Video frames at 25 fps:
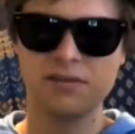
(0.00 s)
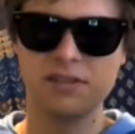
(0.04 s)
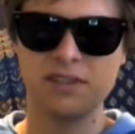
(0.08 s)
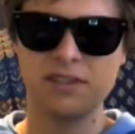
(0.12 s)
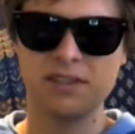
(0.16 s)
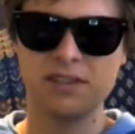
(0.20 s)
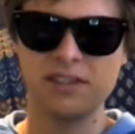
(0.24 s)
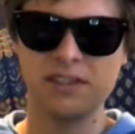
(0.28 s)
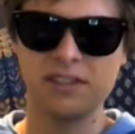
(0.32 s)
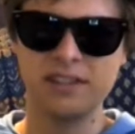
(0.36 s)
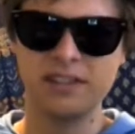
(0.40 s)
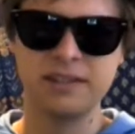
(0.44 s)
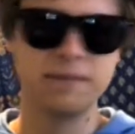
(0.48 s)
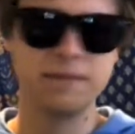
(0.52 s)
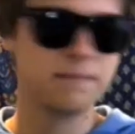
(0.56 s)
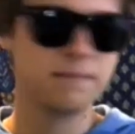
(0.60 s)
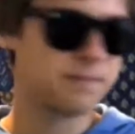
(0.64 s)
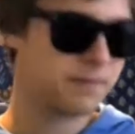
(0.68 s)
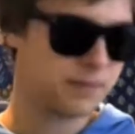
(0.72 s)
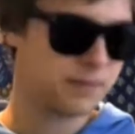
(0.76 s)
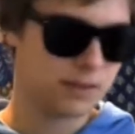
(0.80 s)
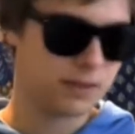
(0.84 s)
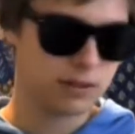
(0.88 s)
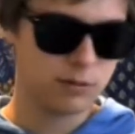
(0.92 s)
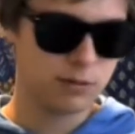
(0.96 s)
for this thing,
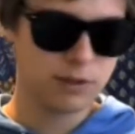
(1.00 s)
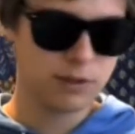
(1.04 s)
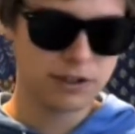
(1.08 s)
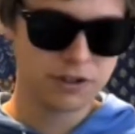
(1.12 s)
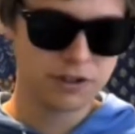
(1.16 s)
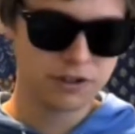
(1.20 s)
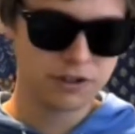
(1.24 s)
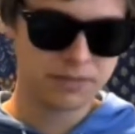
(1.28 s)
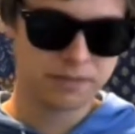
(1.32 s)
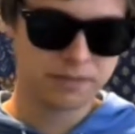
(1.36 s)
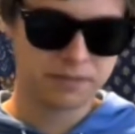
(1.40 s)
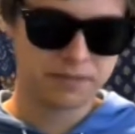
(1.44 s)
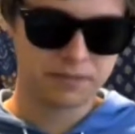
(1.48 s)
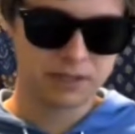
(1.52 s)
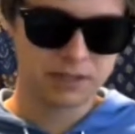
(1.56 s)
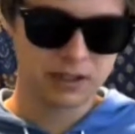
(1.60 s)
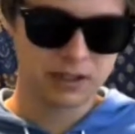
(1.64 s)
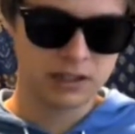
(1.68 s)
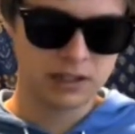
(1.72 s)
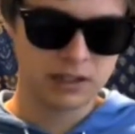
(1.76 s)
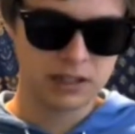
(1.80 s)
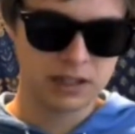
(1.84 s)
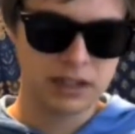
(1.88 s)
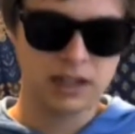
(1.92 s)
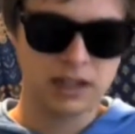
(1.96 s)
which
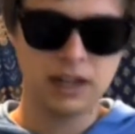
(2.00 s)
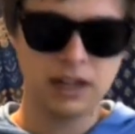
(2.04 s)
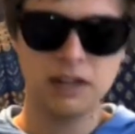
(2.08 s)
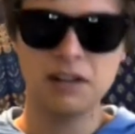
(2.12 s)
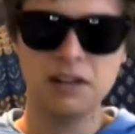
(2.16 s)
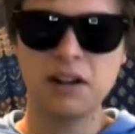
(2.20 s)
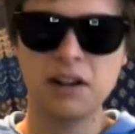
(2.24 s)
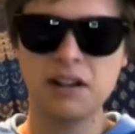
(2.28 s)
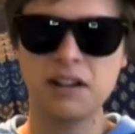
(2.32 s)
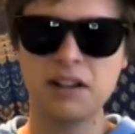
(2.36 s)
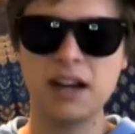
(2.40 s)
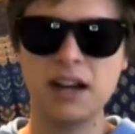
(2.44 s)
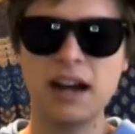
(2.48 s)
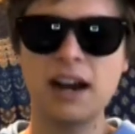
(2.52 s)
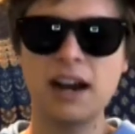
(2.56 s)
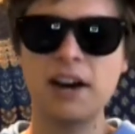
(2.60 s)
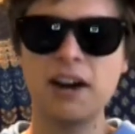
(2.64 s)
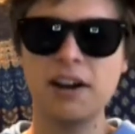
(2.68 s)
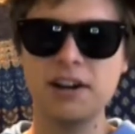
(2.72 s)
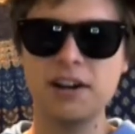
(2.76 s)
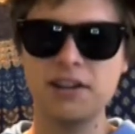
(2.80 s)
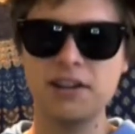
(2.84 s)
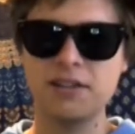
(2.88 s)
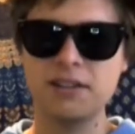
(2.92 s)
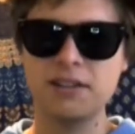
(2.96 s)
a lot of the
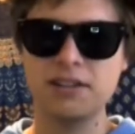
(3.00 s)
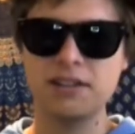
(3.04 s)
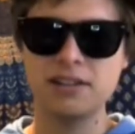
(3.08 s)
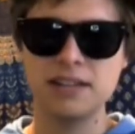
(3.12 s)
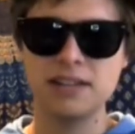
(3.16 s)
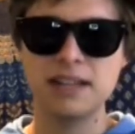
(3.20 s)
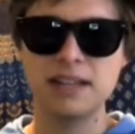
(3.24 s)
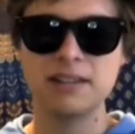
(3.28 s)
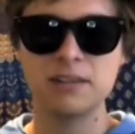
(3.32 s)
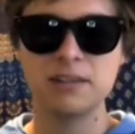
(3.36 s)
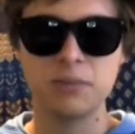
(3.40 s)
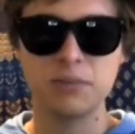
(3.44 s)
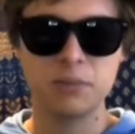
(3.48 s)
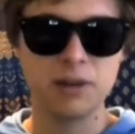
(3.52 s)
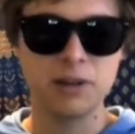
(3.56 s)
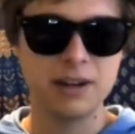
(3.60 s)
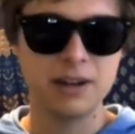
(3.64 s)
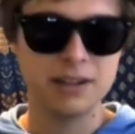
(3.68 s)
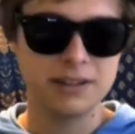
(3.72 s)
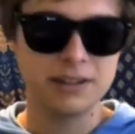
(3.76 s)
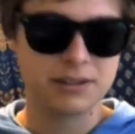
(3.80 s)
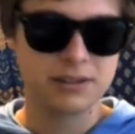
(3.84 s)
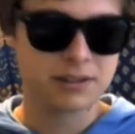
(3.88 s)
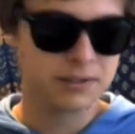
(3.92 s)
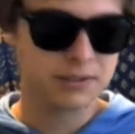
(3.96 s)
higher end units, that's the
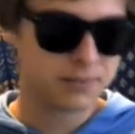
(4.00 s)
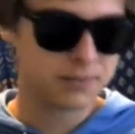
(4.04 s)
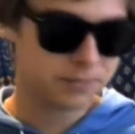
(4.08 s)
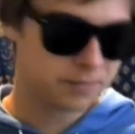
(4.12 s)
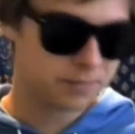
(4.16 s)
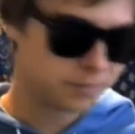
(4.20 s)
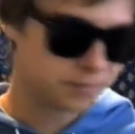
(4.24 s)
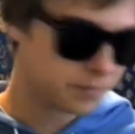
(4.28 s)
price.